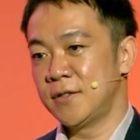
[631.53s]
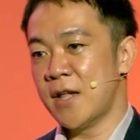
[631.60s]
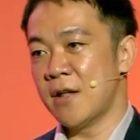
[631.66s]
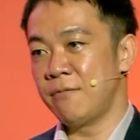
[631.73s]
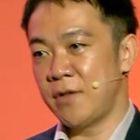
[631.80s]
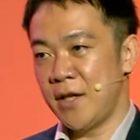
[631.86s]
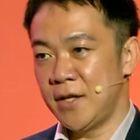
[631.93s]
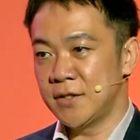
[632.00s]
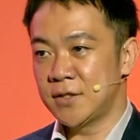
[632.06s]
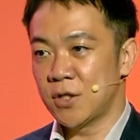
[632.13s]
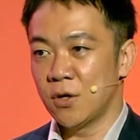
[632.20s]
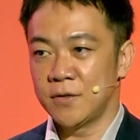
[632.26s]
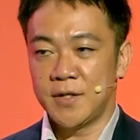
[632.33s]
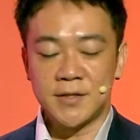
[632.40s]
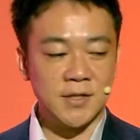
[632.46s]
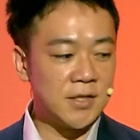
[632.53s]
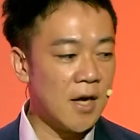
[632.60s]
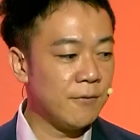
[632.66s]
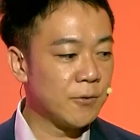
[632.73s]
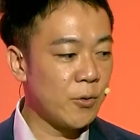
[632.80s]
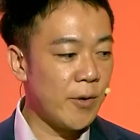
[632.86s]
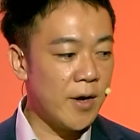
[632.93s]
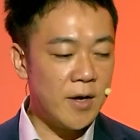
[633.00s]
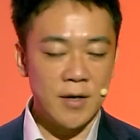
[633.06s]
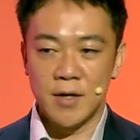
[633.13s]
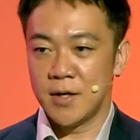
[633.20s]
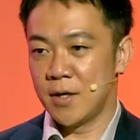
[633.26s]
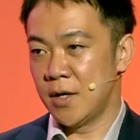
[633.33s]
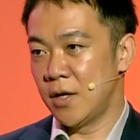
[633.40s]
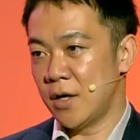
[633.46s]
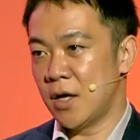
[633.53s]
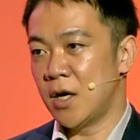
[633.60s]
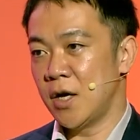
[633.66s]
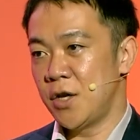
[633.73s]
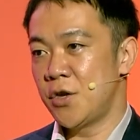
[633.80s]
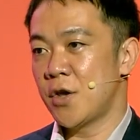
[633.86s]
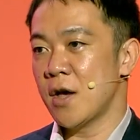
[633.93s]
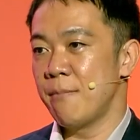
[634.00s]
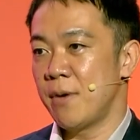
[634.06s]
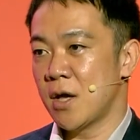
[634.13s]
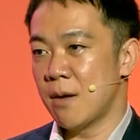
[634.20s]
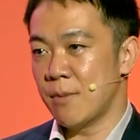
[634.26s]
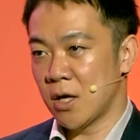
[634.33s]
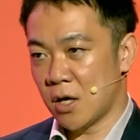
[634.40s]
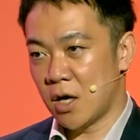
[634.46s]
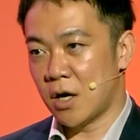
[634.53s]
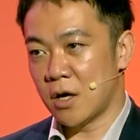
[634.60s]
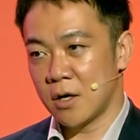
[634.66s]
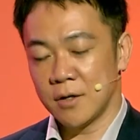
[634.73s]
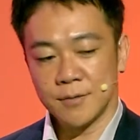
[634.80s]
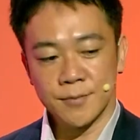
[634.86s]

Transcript: then install this software. It can become a car.